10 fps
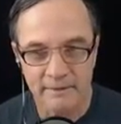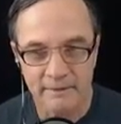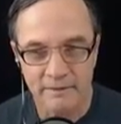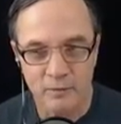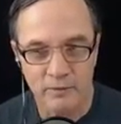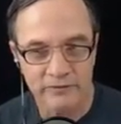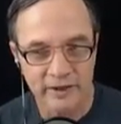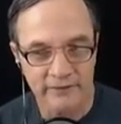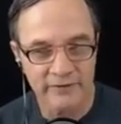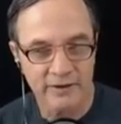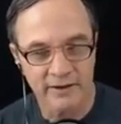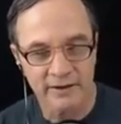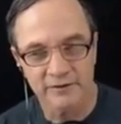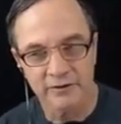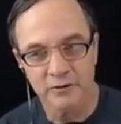Well, Japhy, I'd like to
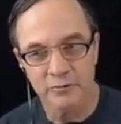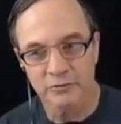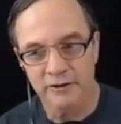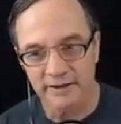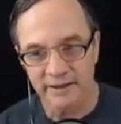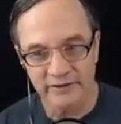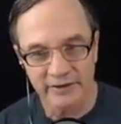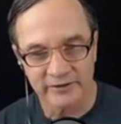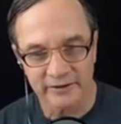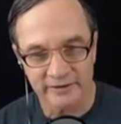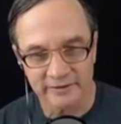go to a break. How's that sound?